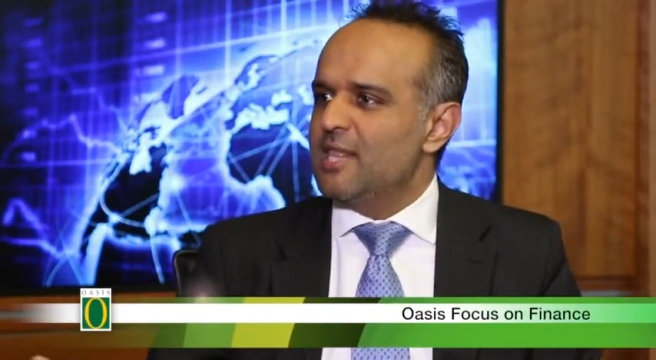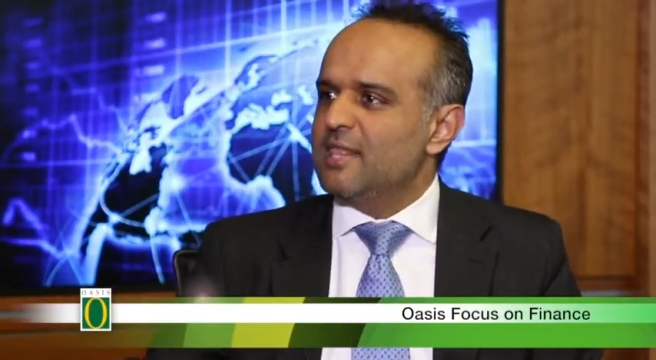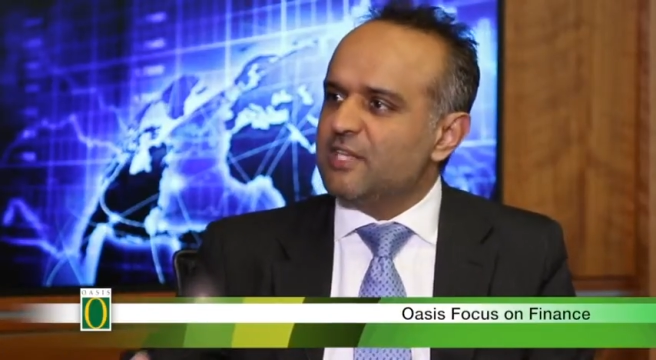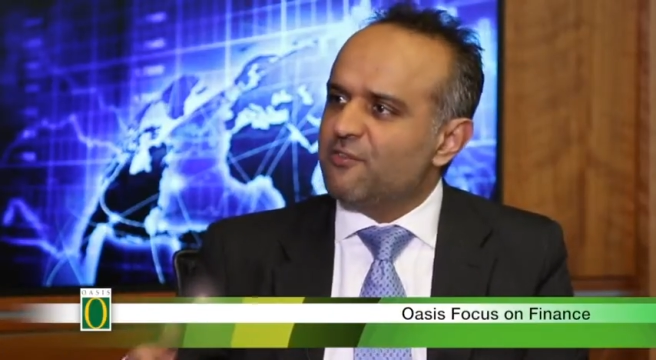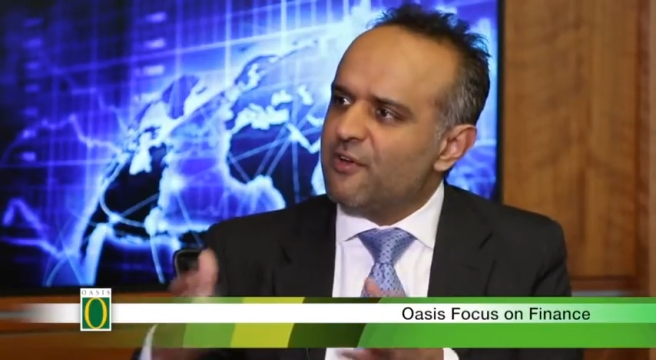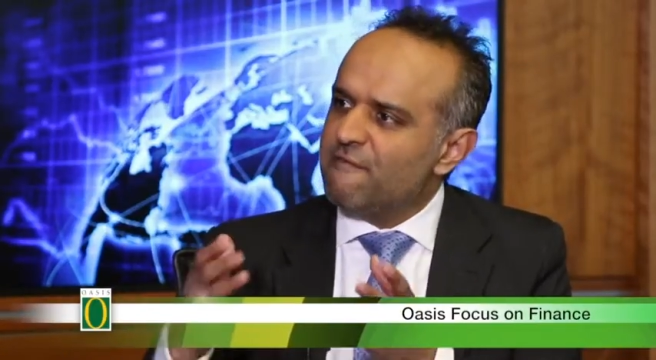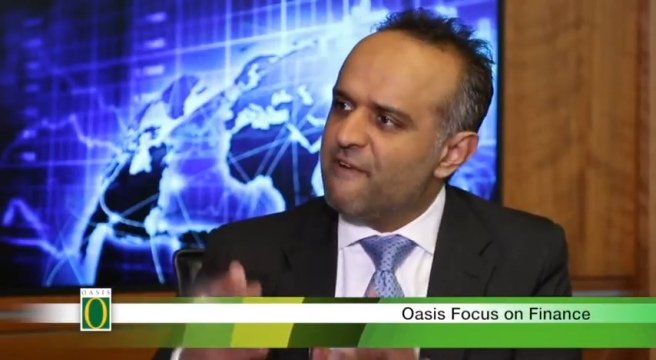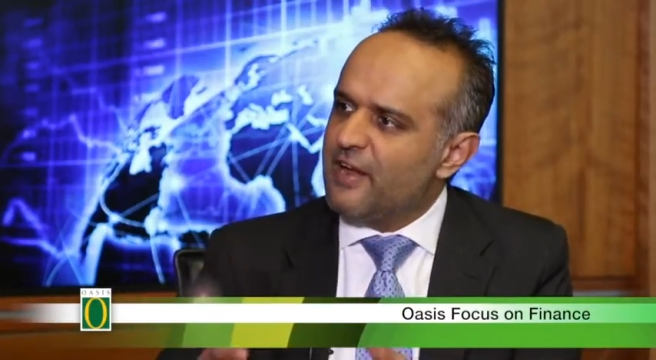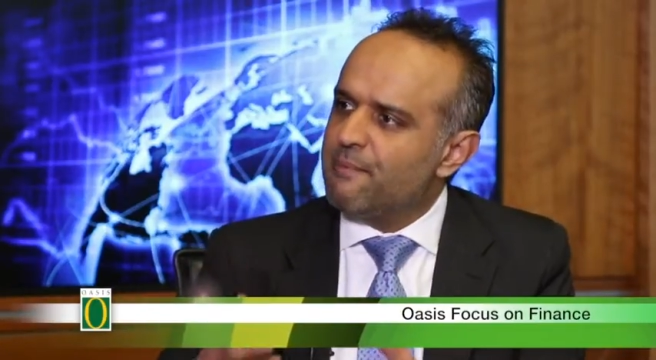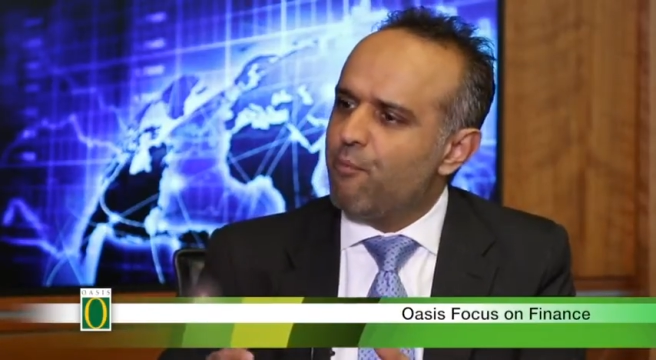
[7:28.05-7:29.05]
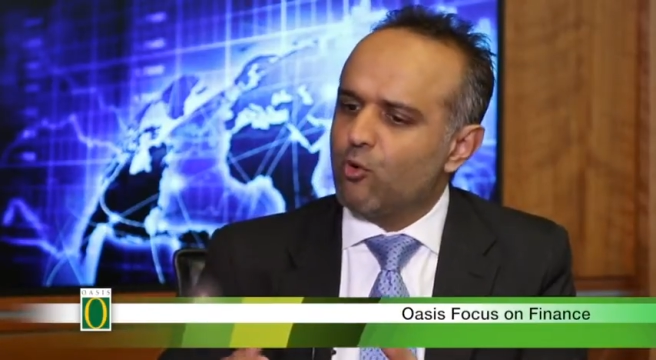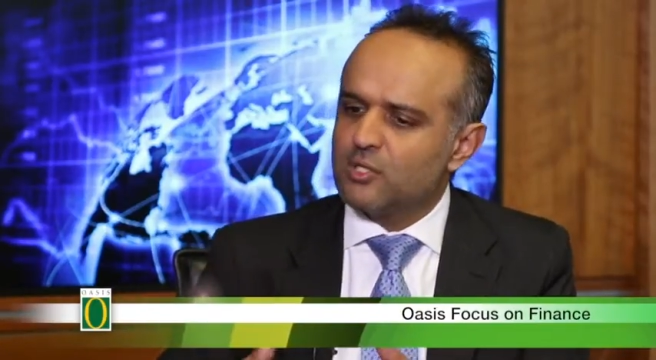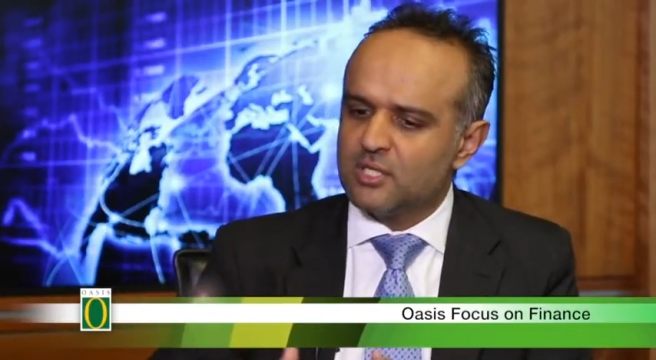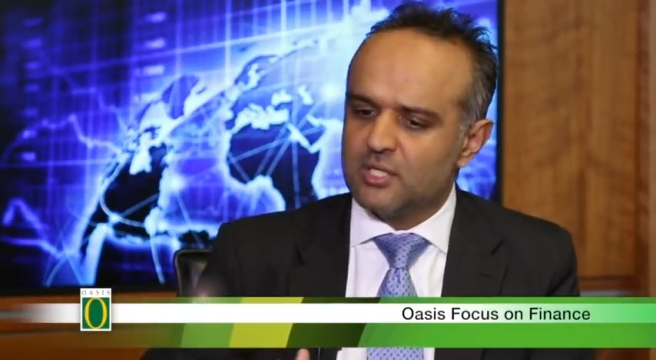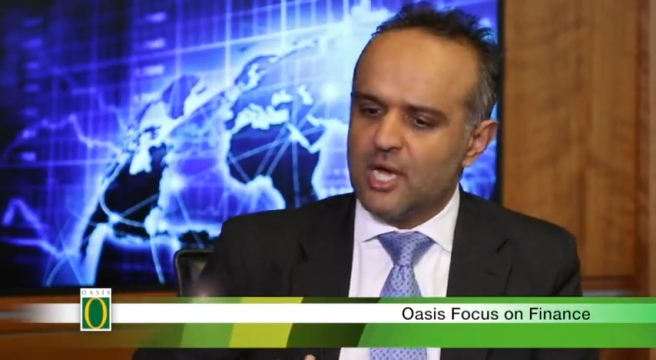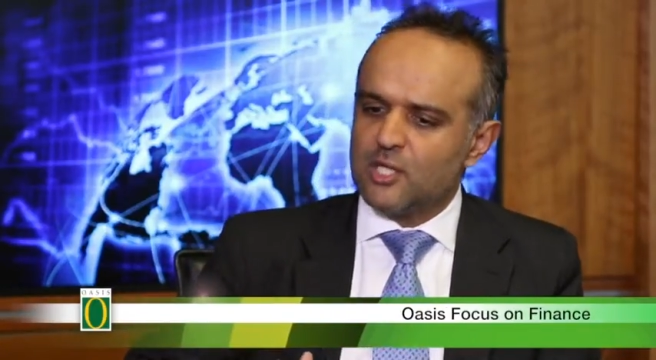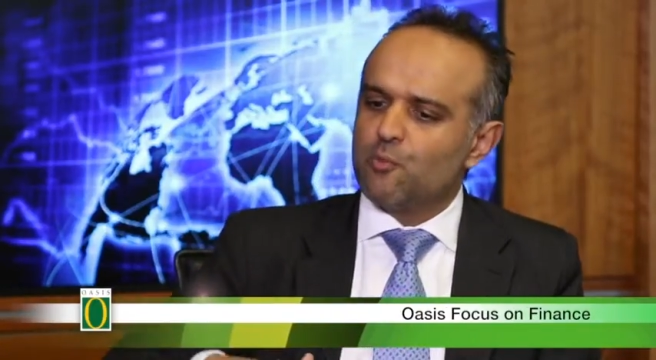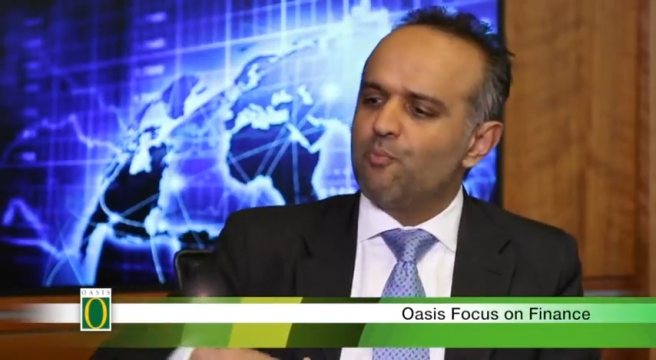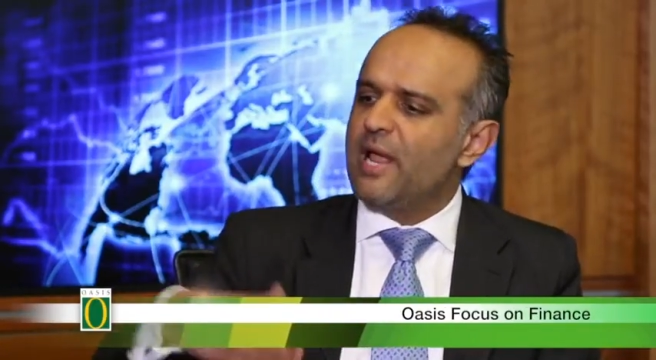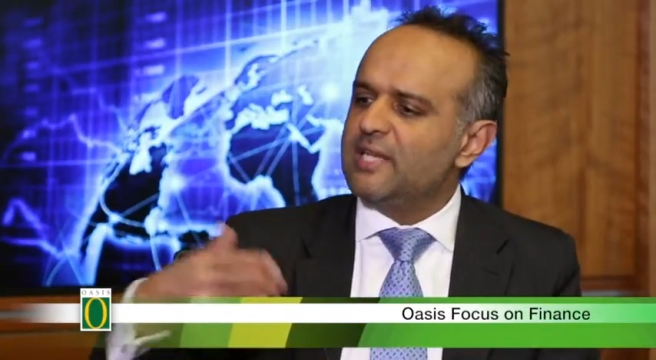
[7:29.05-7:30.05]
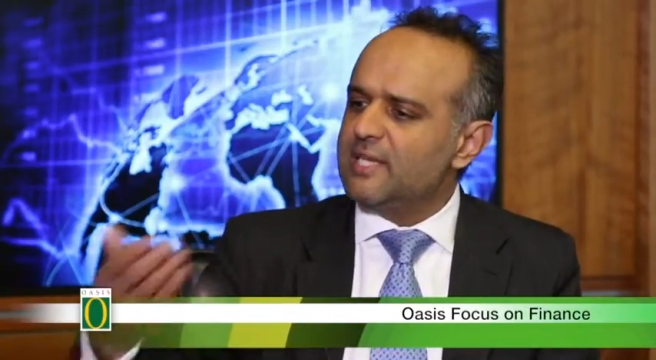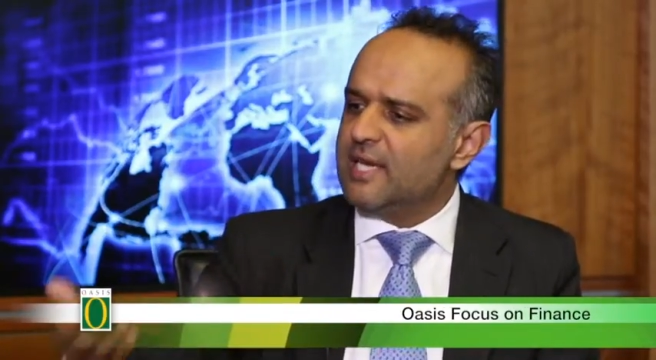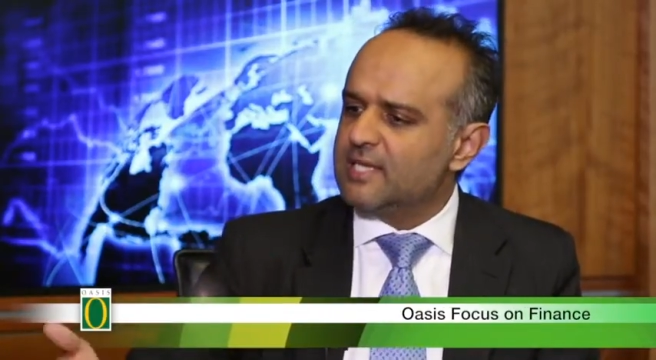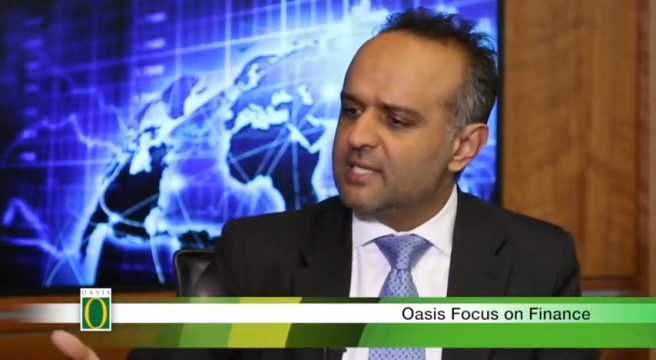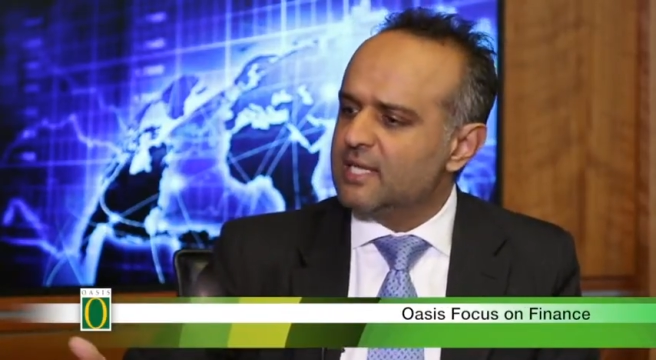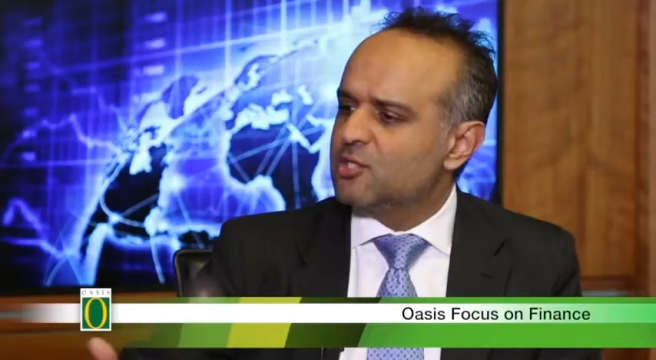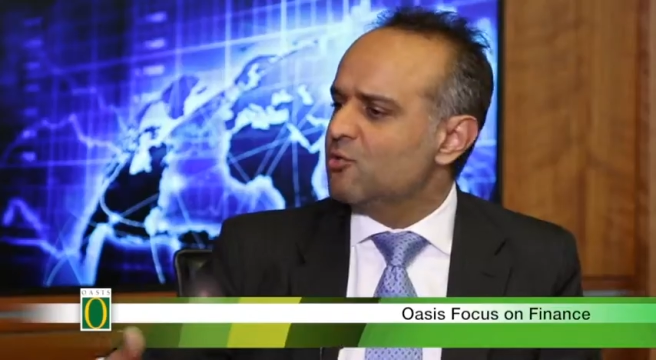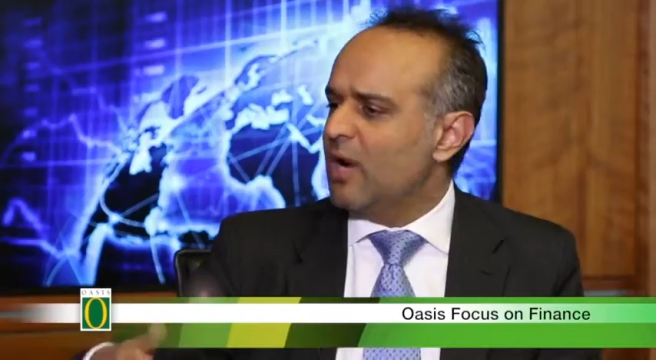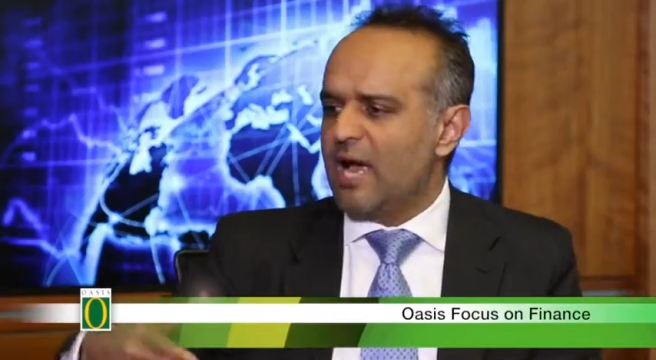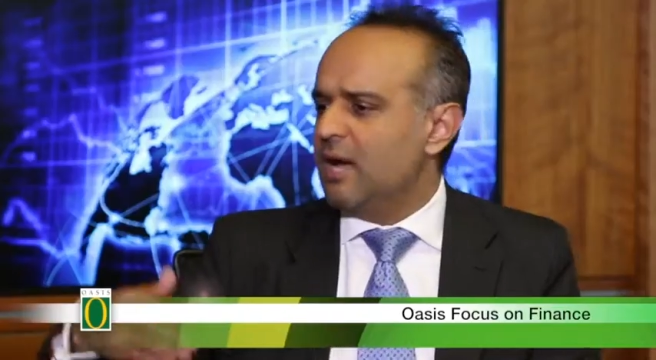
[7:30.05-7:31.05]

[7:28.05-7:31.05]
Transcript: That's why very important to placing it into,